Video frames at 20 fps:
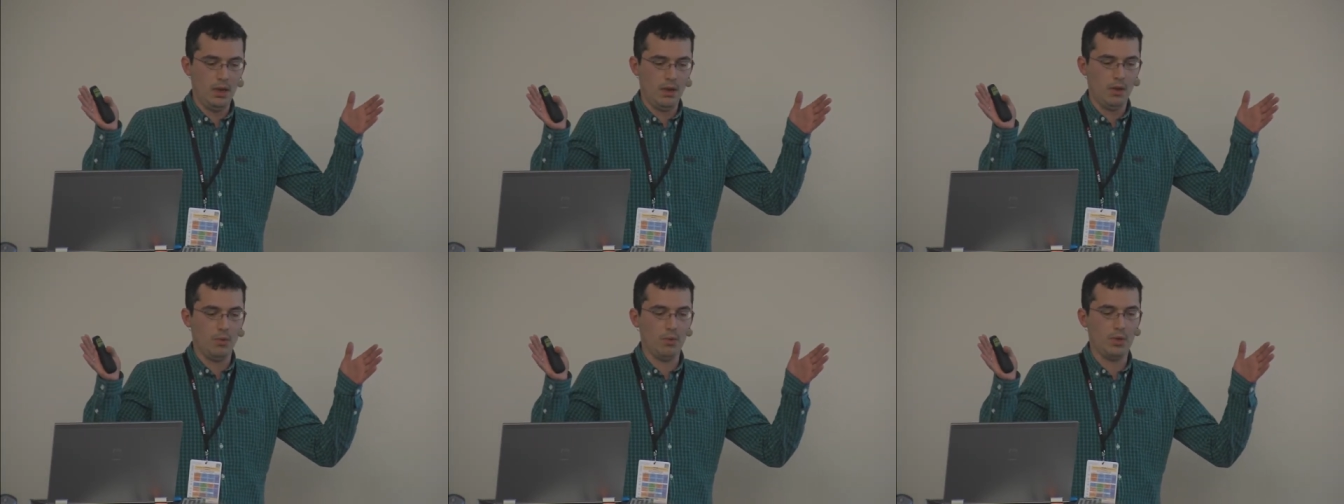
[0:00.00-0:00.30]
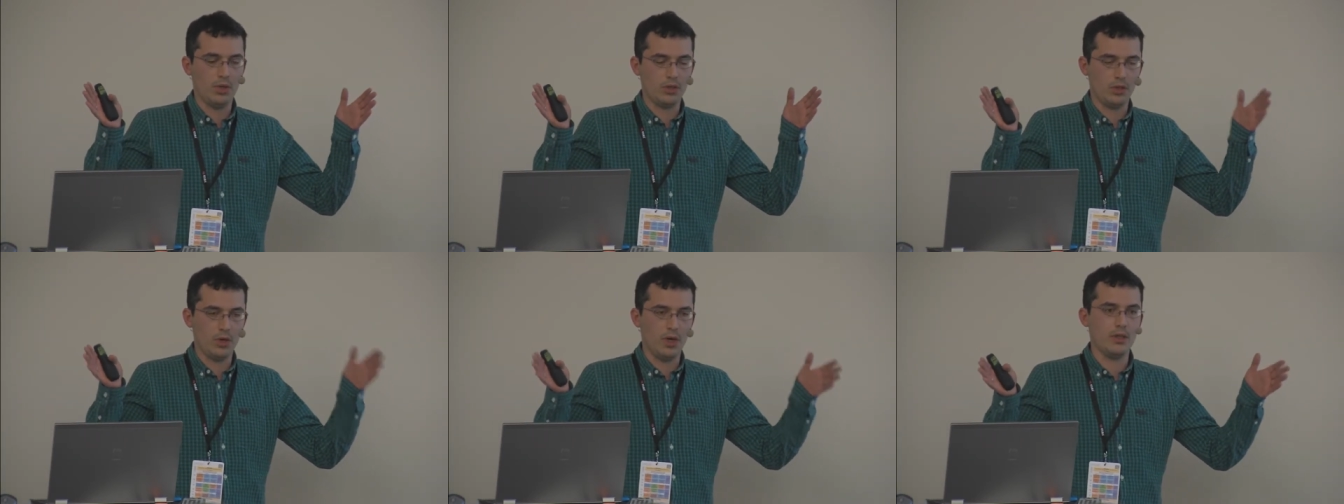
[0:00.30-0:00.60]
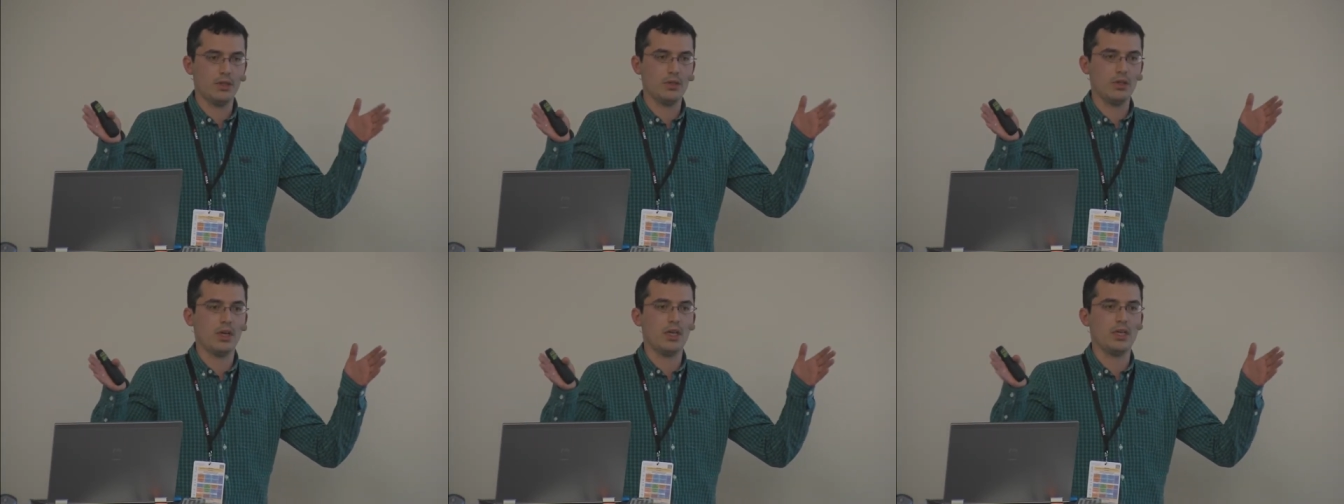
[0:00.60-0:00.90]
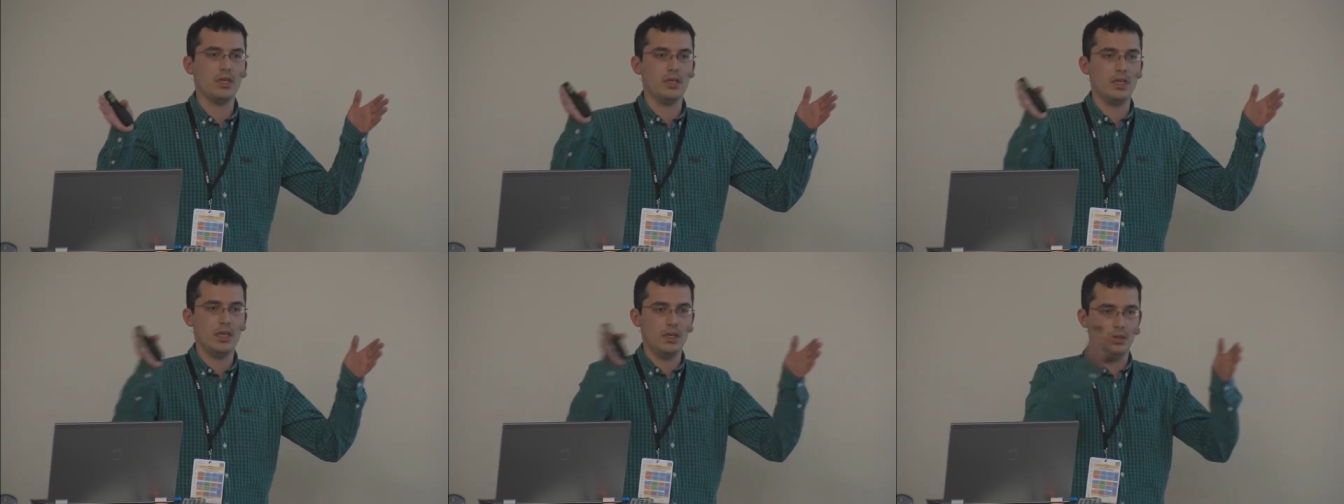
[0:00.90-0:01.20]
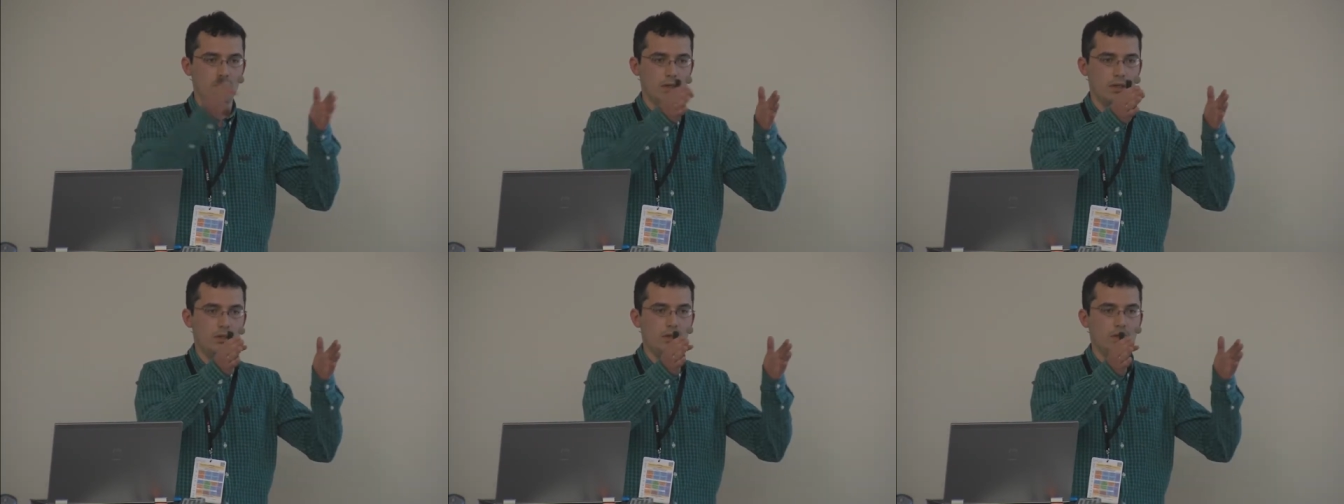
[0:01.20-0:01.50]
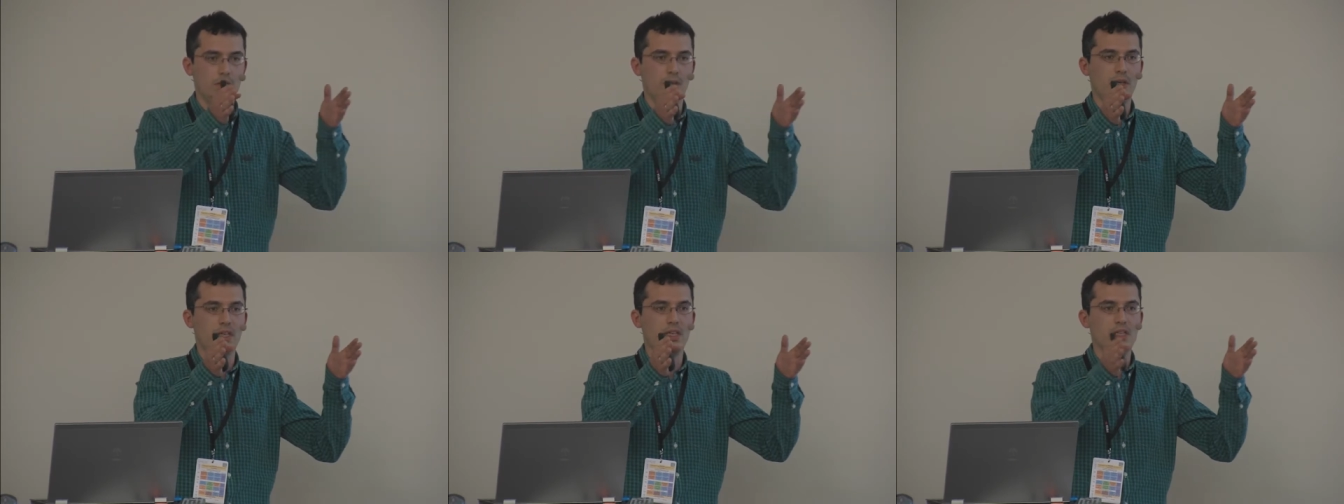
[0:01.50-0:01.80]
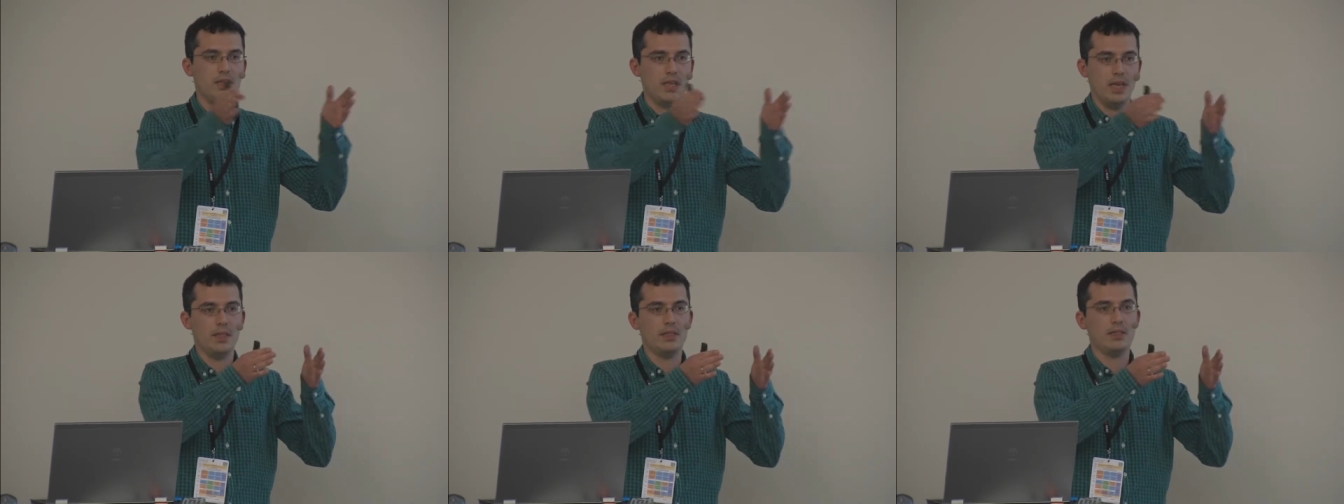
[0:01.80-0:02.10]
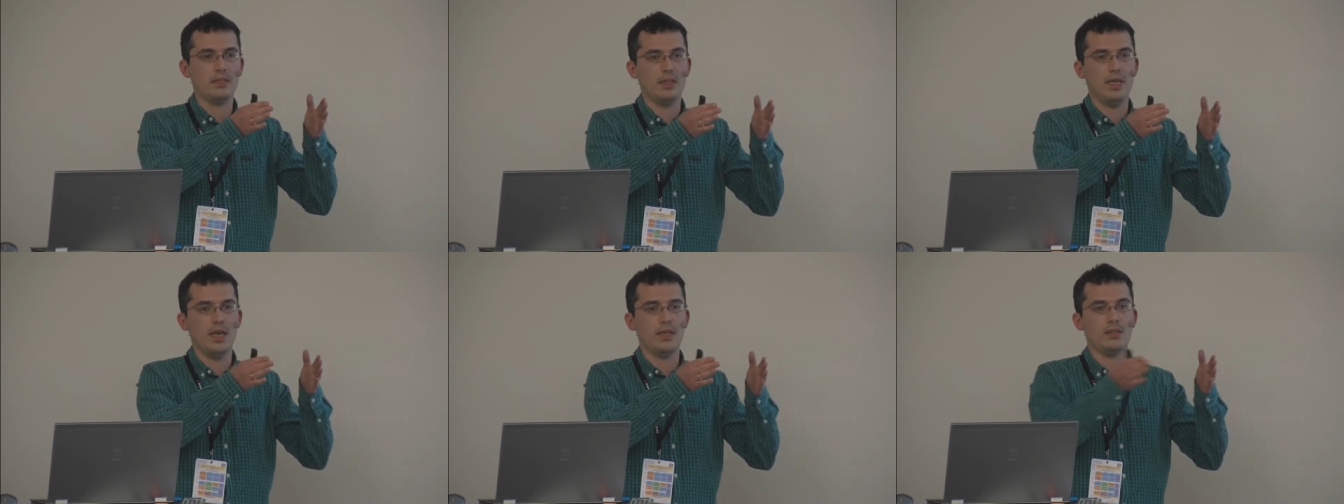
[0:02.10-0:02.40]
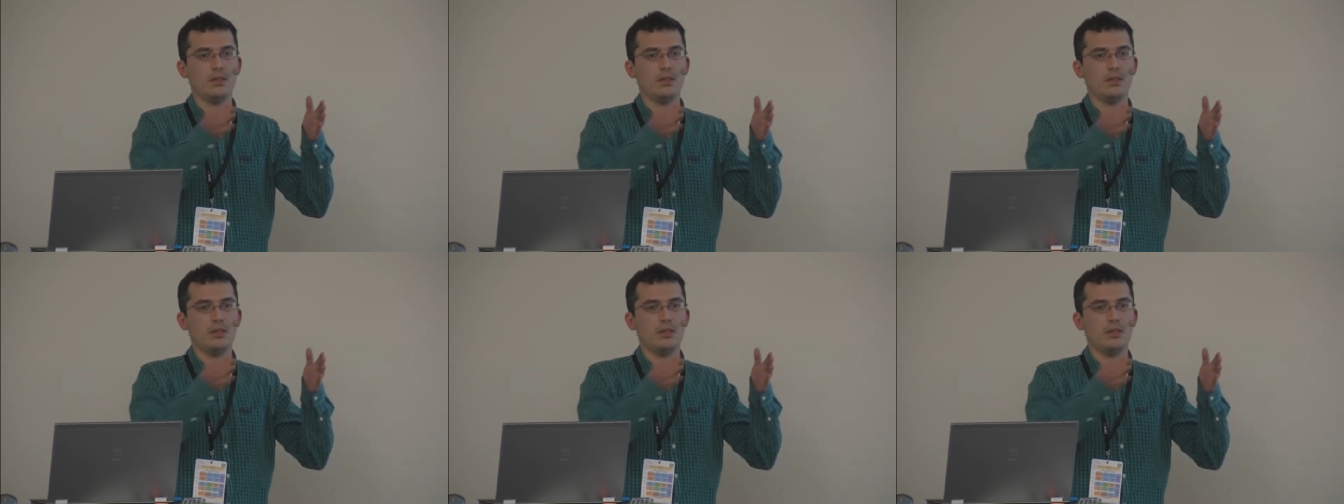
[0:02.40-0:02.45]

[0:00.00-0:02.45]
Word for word: we're trying to con to condense that